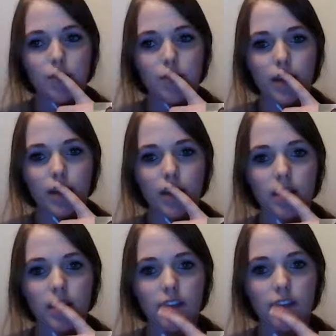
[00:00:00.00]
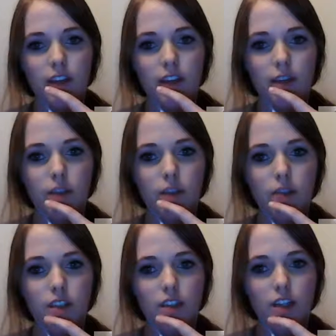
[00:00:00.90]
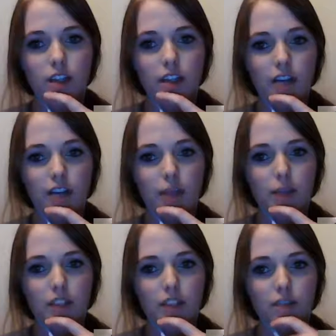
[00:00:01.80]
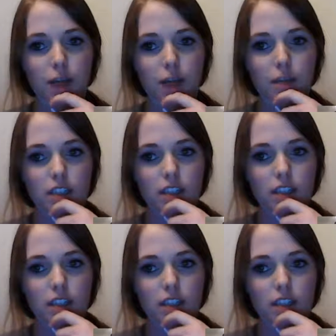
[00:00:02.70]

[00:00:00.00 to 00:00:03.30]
Bill, the defendant, went to his attorney after being served papers and